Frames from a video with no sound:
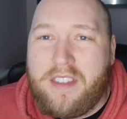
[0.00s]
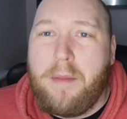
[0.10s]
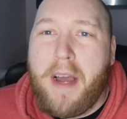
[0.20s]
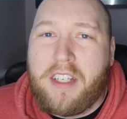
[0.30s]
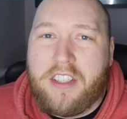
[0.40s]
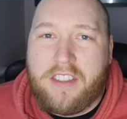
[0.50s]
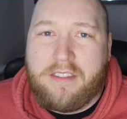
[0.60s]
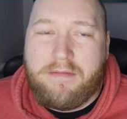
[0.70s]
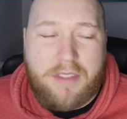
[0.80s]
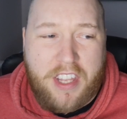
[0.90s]
the matches,
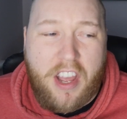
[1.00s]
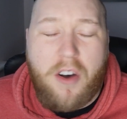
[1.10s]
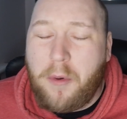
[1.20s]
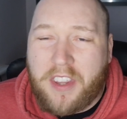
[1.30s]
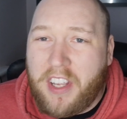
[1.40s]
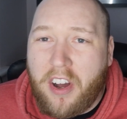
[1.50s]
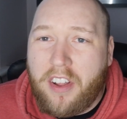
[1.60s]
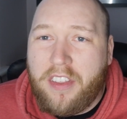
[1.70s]
they are what they are.